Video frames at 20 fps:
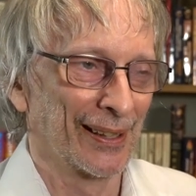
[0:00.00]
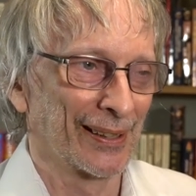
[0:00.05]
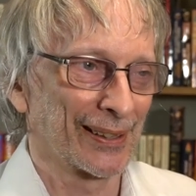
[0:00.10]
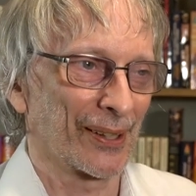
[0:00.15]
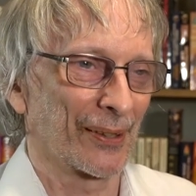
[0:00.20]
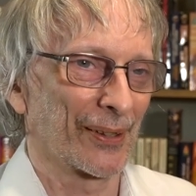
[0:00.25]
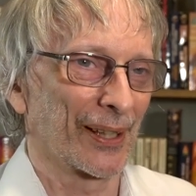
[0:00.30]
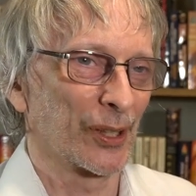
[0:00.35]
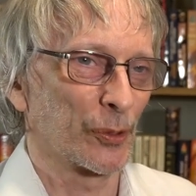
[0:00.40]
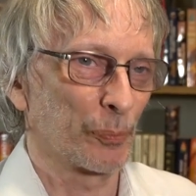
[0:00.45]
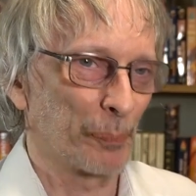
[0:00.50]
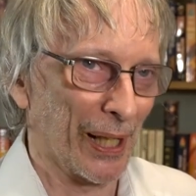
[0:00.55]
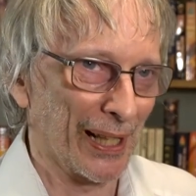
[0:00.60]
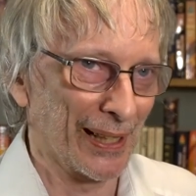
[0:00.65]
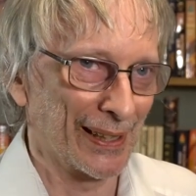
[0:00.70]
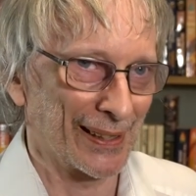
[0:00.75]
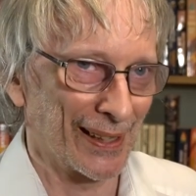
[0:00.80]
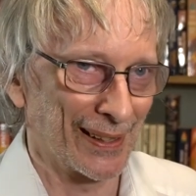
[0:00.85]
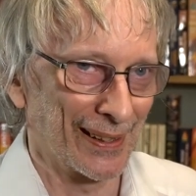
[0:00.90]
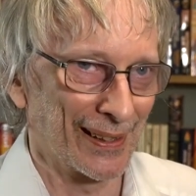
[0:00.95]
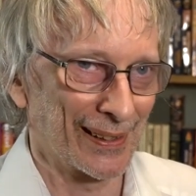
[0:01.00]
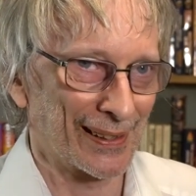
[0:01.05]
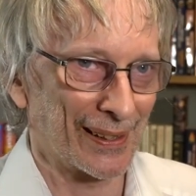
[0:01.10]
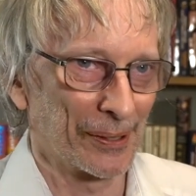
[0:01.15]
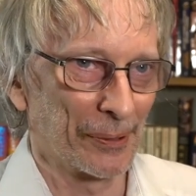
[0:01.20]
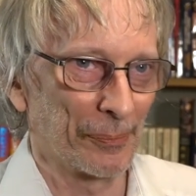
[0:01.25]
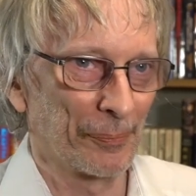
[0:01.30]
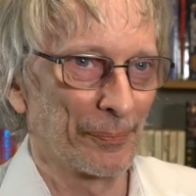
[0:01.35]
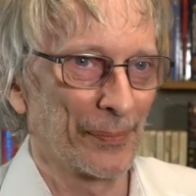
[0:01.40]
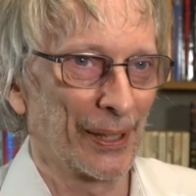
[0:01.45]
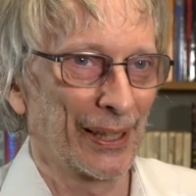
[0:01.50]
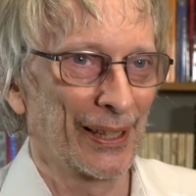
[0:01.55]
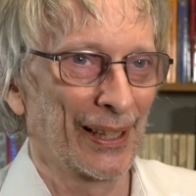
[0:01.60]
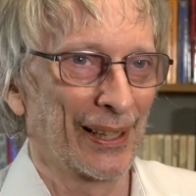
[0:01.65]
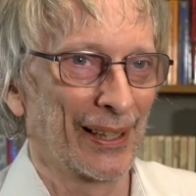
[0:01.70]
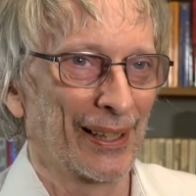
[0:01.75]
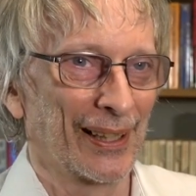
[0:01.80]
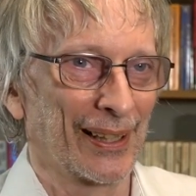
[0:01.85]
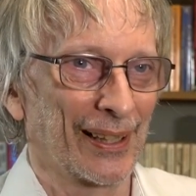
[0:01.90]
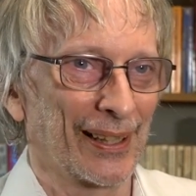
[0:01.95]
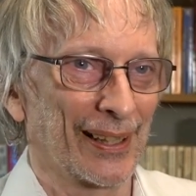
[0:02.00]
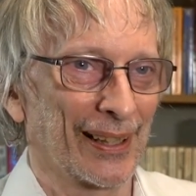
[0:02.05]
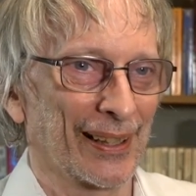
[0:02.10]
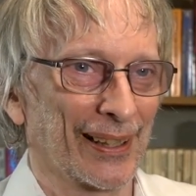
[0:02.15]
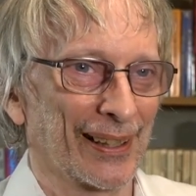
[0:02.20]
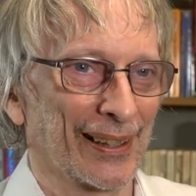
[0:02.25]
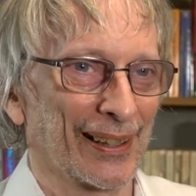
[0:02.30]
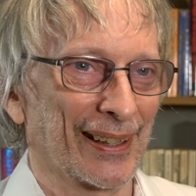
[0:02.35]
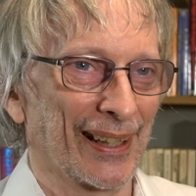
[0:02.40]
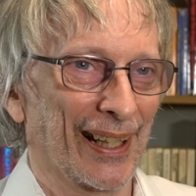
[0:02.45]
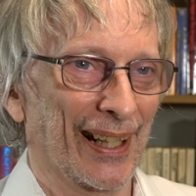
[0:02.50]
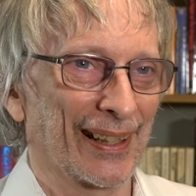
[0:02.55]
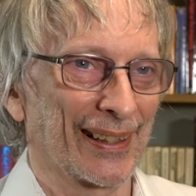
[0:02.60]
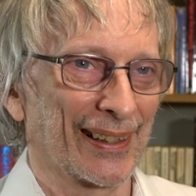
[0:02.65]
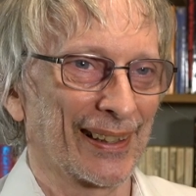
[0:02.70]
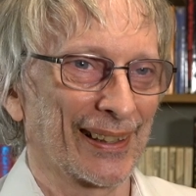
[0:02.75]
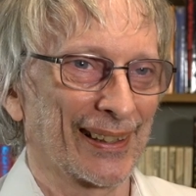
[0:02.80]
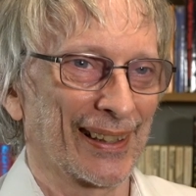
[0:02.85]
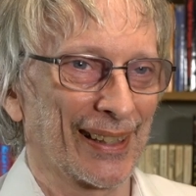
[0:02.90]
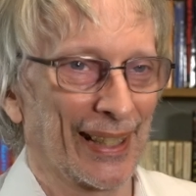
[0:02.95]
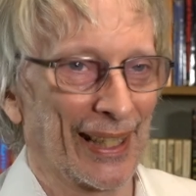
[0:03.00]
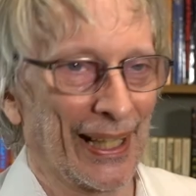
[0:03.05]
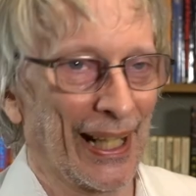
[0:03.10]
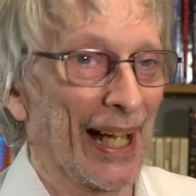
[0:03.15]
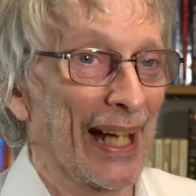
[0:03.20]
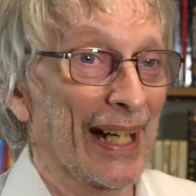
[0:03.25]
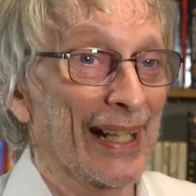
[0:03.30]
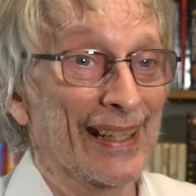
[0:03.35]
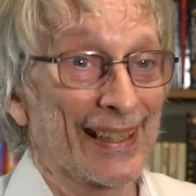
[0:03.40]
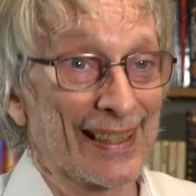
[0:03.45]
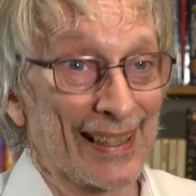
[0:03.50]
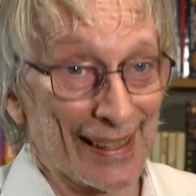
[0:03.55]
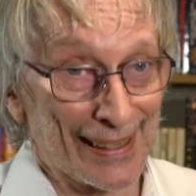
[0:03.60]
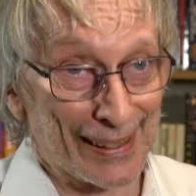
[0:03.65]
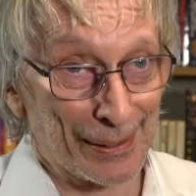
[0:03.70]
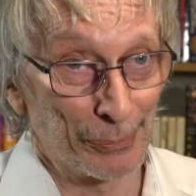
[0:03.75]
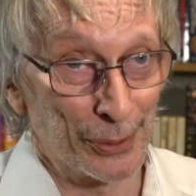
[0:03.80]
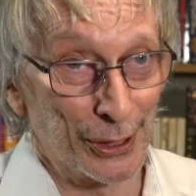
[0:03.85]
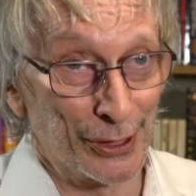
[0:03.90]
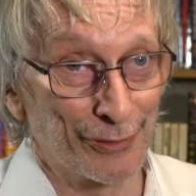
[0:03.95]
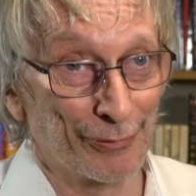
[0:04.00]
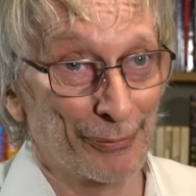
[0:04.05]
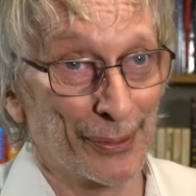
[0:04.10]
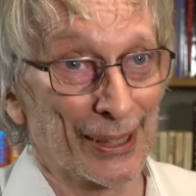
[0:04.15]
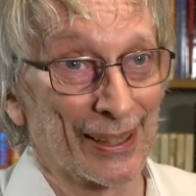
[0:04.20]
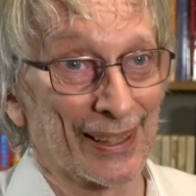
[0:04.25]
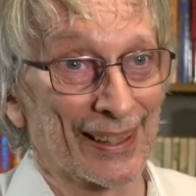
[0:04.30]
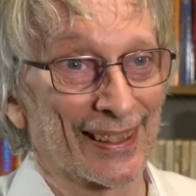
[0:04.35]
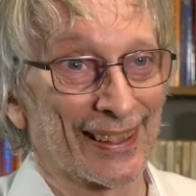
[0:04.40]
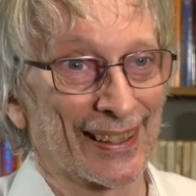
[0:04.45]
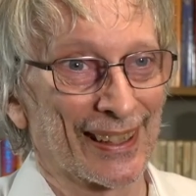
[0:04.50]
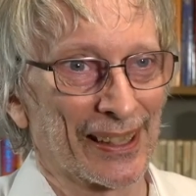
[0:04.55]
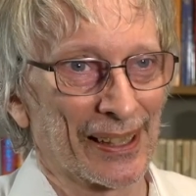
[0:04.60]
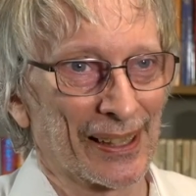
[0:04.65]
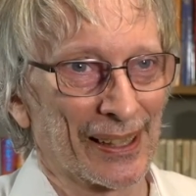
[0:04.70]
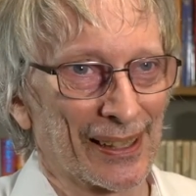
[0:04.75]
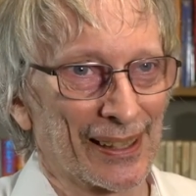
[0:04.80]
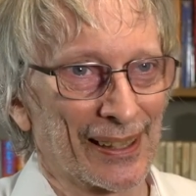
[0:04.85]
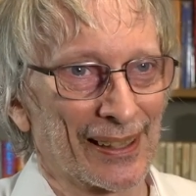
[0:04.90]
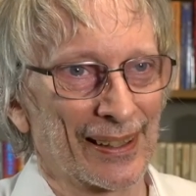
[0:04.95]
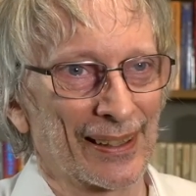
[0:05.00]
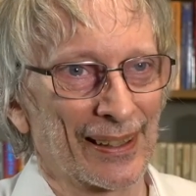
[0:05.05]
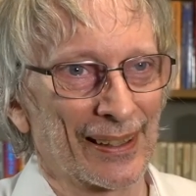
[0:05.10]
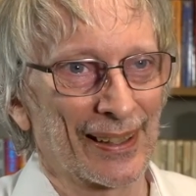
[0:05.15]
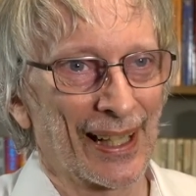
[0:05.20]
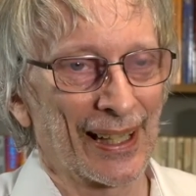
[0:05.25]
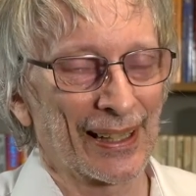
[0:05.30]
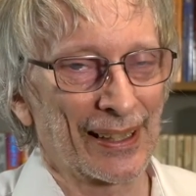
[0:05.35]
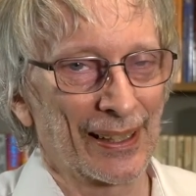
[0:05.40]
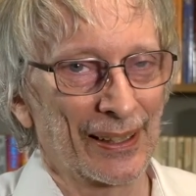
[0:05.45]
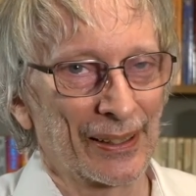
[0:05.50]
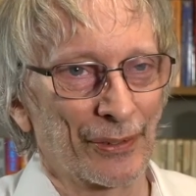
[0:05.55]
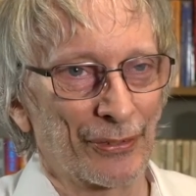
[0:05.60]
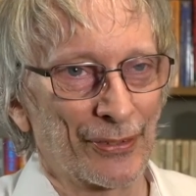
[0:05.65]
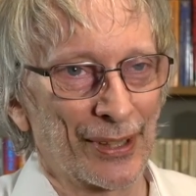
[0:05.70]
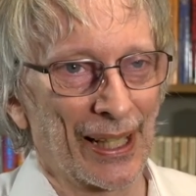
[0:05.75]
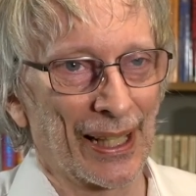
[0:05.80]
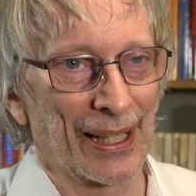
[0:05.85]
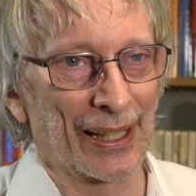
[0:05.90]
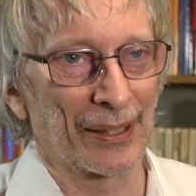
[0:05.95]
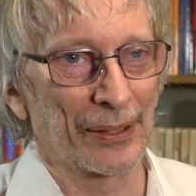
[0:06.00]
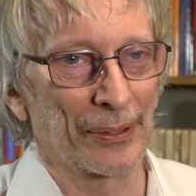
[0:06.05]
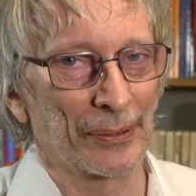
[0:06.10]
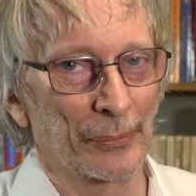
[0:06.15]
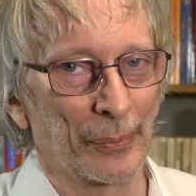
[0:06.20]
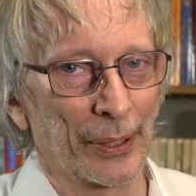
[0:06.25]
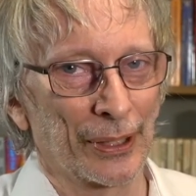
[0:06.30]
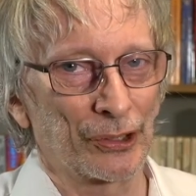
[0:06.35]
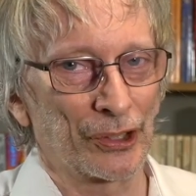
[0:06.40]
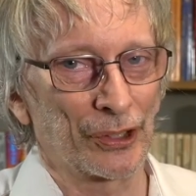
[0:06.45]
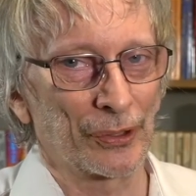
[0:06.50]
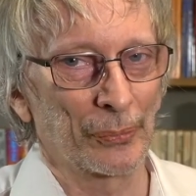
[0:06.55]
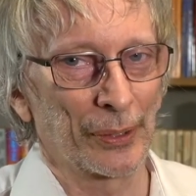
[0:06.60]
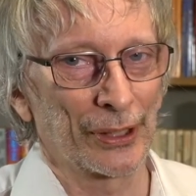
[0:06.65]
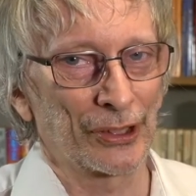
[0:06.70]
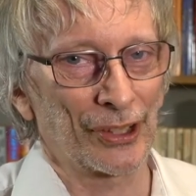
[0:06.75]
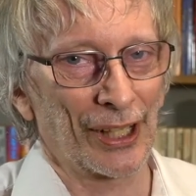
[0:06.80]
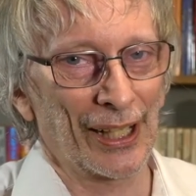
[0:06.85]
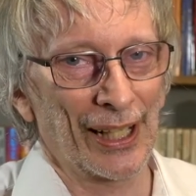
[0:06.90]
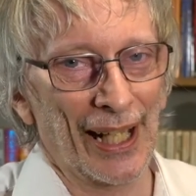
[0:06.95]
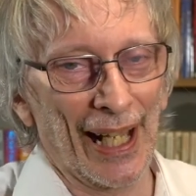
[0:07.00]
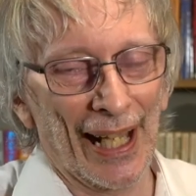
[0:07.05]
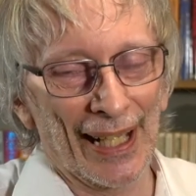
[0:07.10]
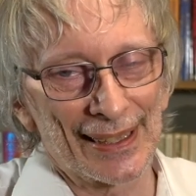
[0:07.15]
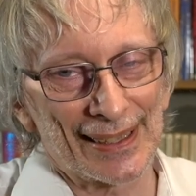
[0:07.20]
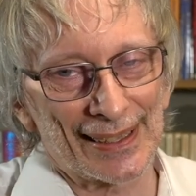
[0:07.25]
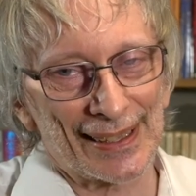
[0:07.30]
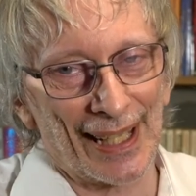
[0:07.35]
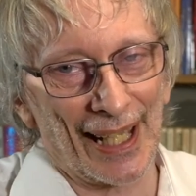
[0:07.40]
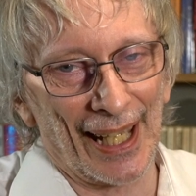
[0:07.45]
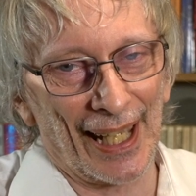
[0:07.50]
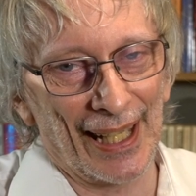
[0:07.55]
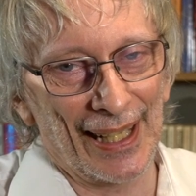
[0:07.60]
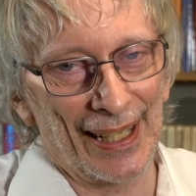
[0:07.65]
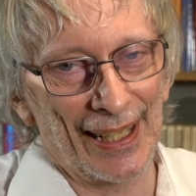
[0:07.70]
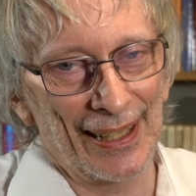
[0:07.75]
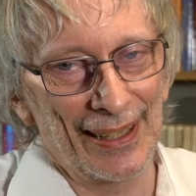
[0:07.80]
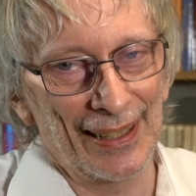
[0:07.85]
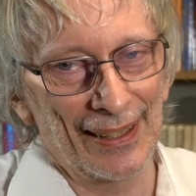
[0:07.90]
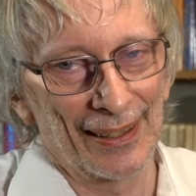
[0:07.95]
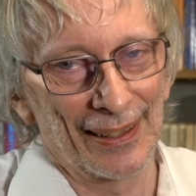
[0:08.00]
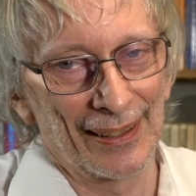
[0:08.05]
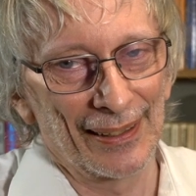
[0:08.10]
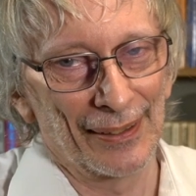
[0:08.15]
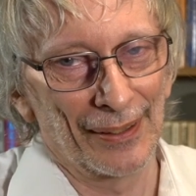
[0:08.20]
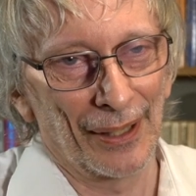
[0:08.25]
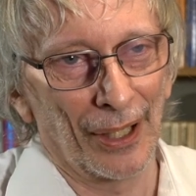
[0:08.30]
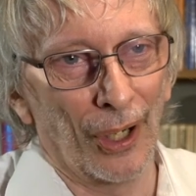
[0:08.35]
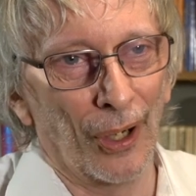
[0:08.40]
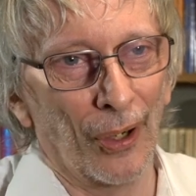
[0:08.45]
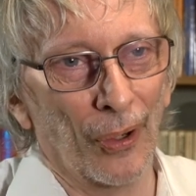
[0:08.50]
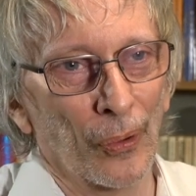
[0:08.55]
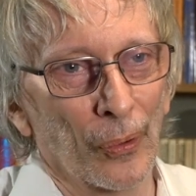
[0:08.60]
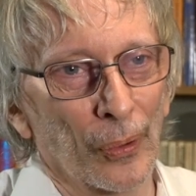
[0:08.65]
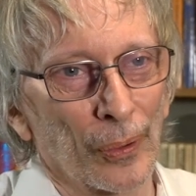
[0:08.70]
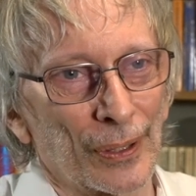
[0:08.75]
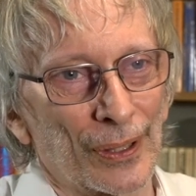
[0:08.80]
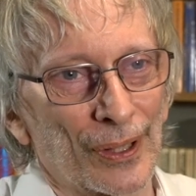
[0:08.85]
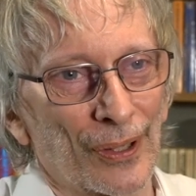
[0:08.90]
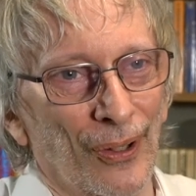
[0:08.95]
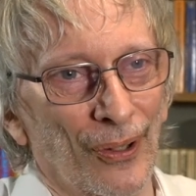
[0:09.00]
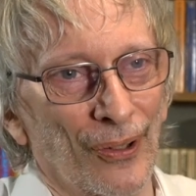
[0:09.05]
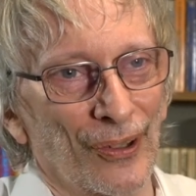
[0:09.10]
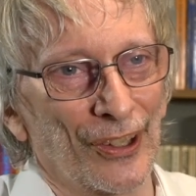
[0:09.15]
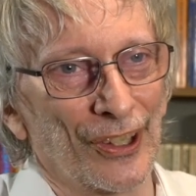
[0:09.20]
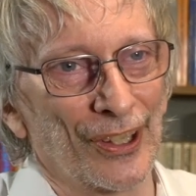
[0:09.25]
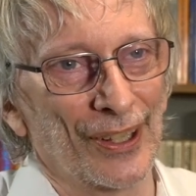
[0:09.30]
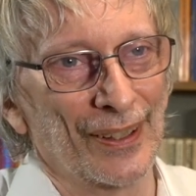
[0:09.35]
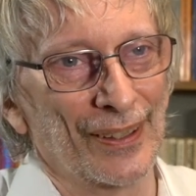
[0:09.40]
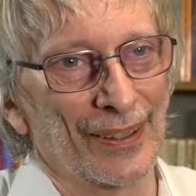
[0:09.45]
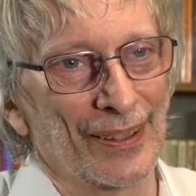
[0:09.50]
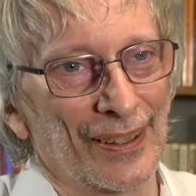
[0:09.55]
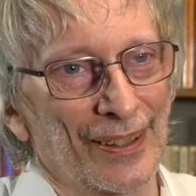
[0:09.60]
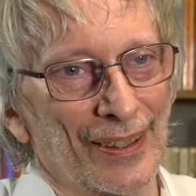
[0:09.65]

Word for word: So there's Bayesianism uh, and the atheist movement and that kind of thing, which, which has a hold on